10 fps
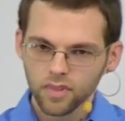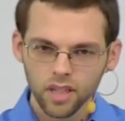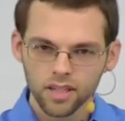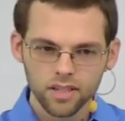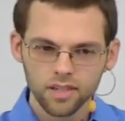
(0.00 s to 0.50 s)

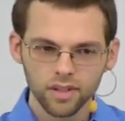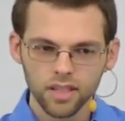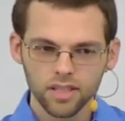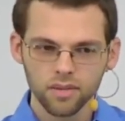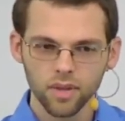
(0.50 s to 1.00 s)
it doesn't
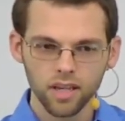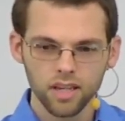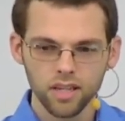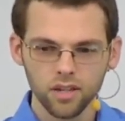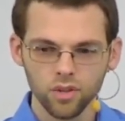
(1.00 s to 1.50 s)
really seem like
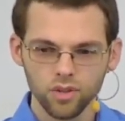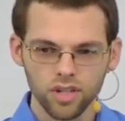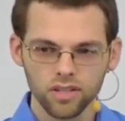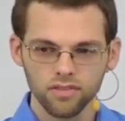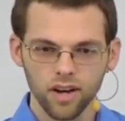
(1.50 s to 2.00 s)
he used
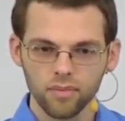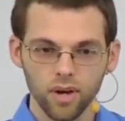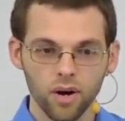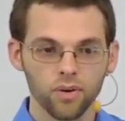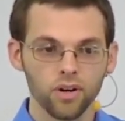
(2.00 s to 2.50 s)
his divine
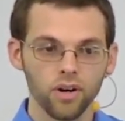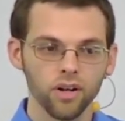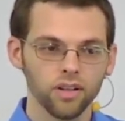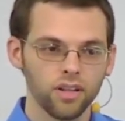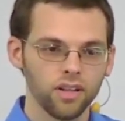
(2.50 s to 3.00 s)
power at
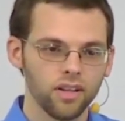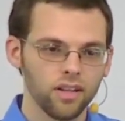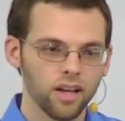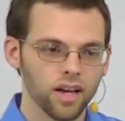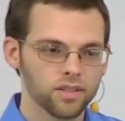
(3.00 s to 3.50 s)
all.
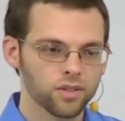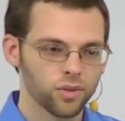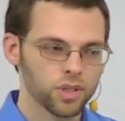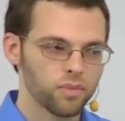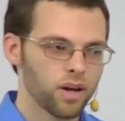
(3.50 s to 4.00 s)
Uh,
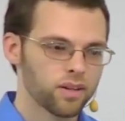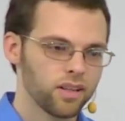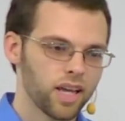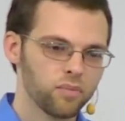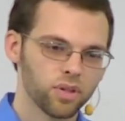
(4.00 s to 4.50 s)
stories about
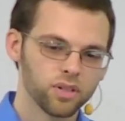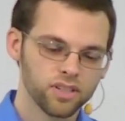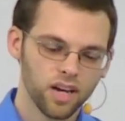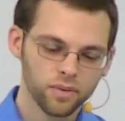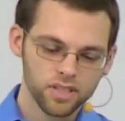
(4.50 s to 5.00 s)
clay
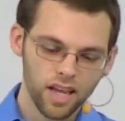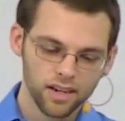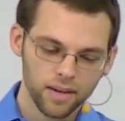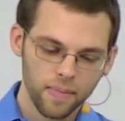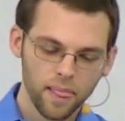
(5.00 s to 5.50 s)
birds
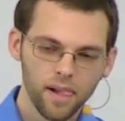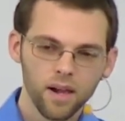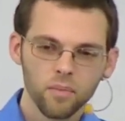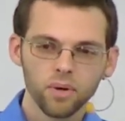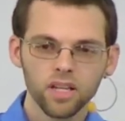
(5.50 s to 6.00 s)
notwithstanding.
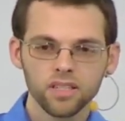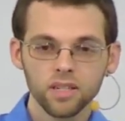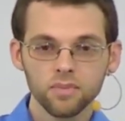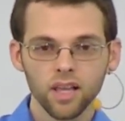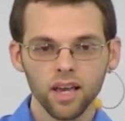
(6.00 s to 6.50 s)
But it
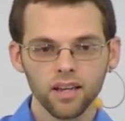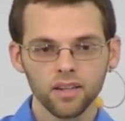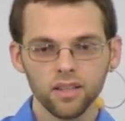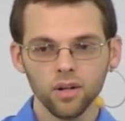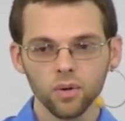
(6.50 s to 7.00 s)
seems
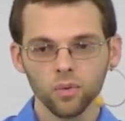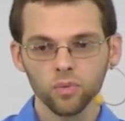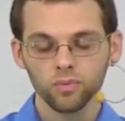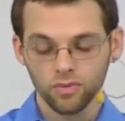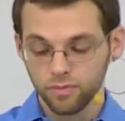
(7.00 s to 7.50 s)
like, you know,
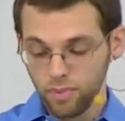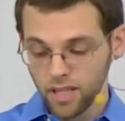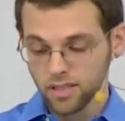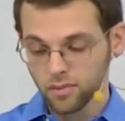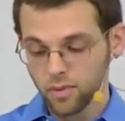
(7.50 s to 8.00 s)

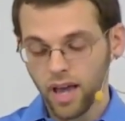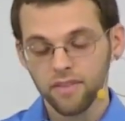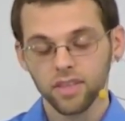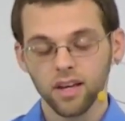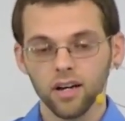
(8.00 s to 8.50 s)
based on what we
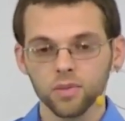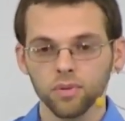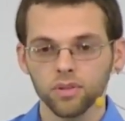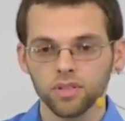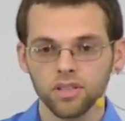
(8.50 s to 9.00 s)
have in the
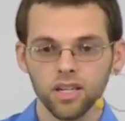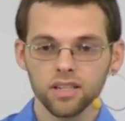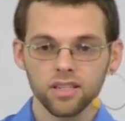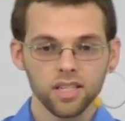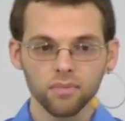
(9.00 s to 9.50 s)
Gospels, it
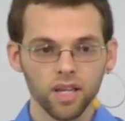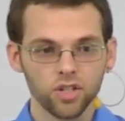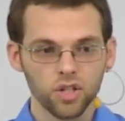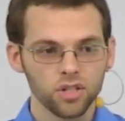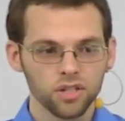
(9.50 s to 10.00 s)
doesn't seem like
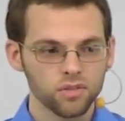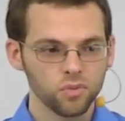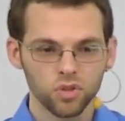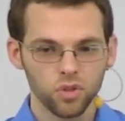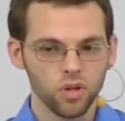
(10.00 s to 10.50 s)
Jesus
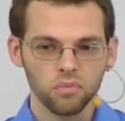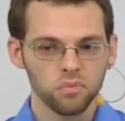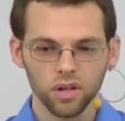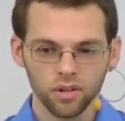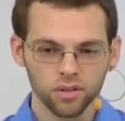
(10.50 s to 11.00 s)
was
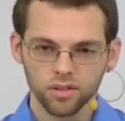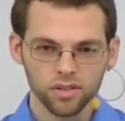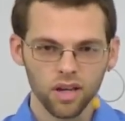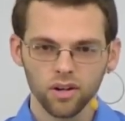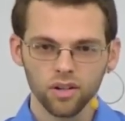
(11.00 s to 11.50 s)
doing
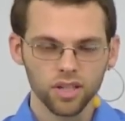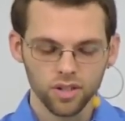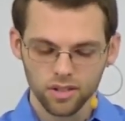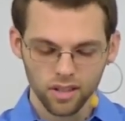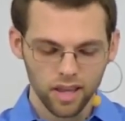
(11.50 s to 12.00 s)
miracles at all. He
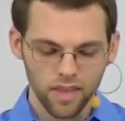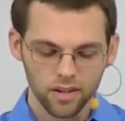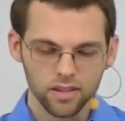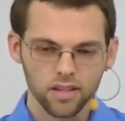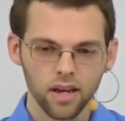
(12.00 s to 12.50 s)
just laid
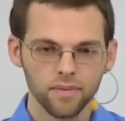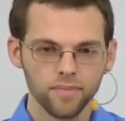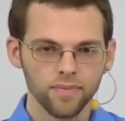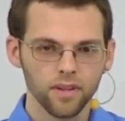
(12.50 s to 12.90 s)
that all aside.